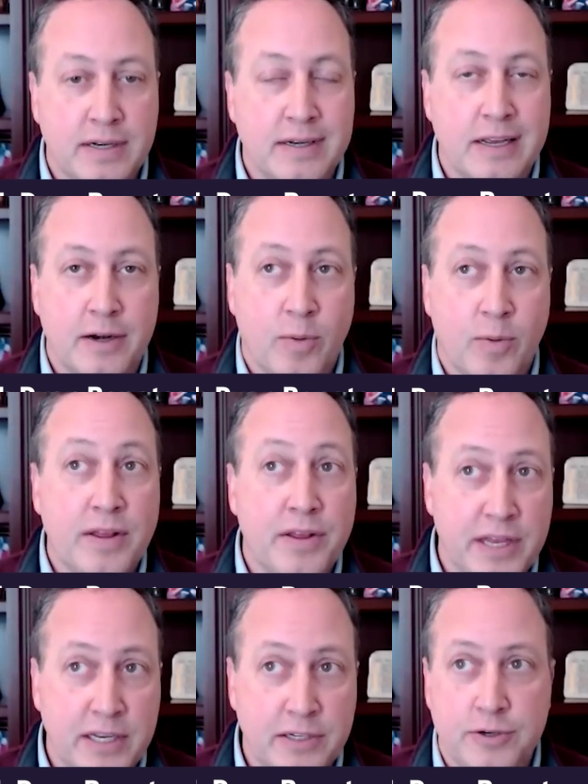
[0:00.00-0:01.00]
And, one
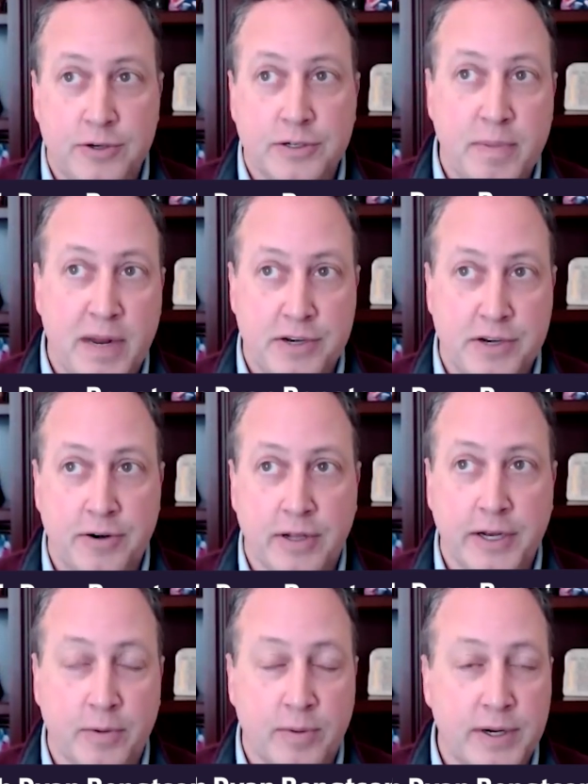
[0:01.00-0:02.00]
of the things you just mentioned
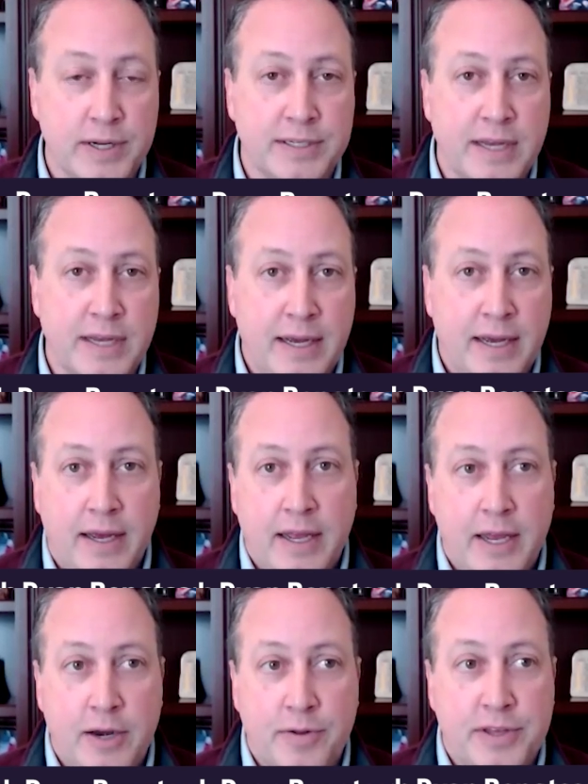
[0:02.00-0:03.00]
earlier was,
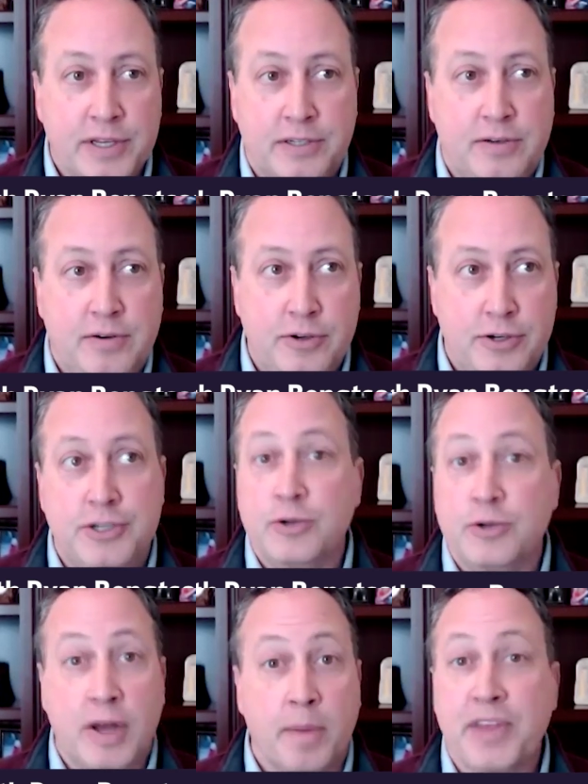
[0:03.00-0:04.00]
this
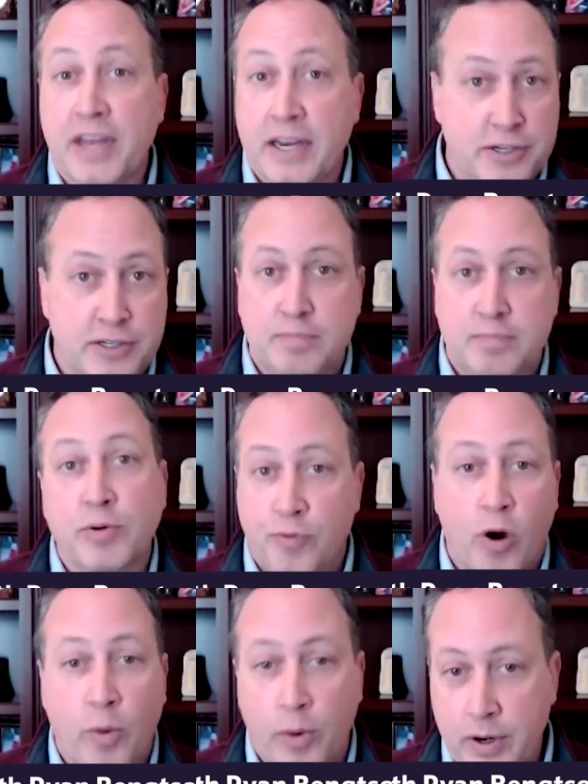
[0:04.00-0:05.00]
just do something, just
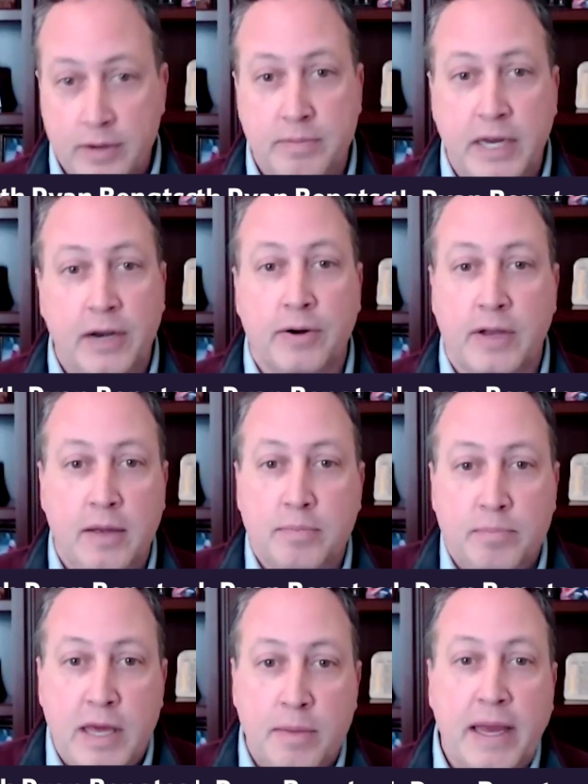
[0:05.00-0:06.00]
move forward,
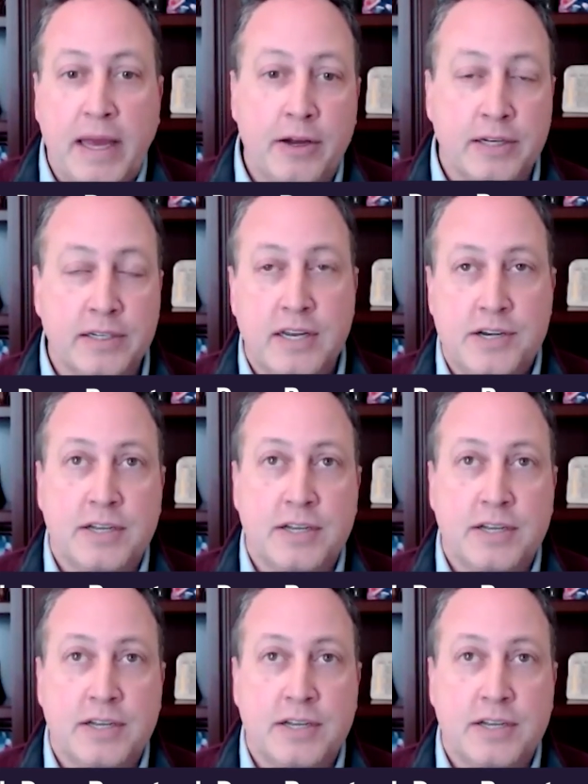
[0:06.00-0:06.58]
keep making good